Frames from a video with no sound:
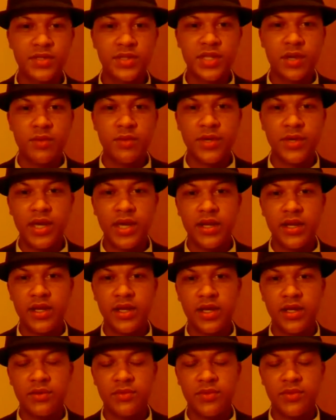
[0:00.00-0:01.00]
is that
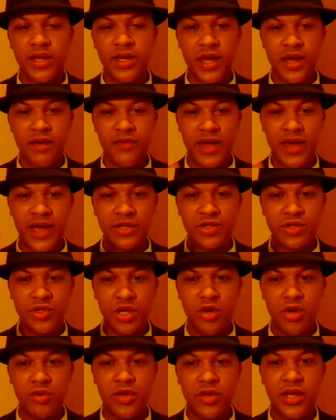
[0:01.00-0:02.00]
they have
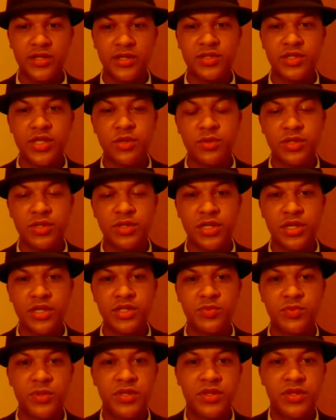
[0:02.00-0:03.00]
actually okayed a sequel to
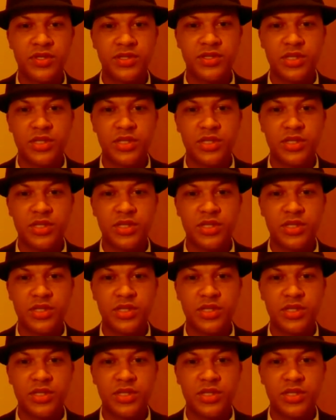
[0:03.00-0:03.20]
Kingsman: The